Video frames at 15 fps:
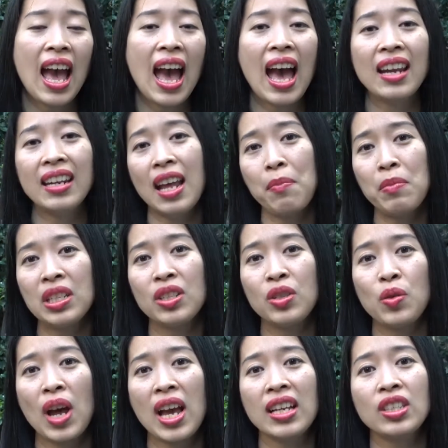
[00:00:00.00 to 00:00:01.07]
and
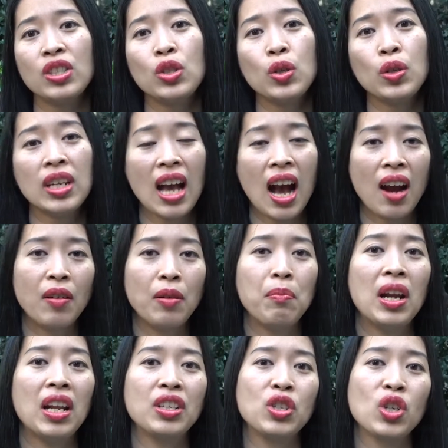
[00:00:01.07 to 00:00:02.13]
demonstrate to the hiring
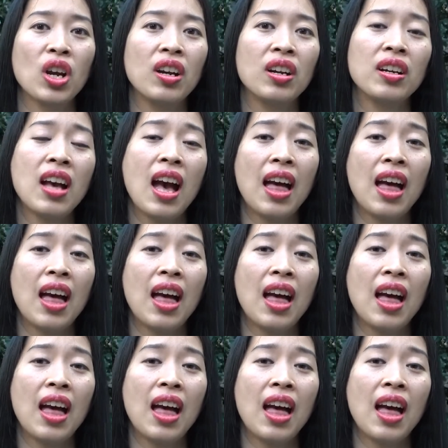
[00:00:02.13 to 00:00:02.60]
manager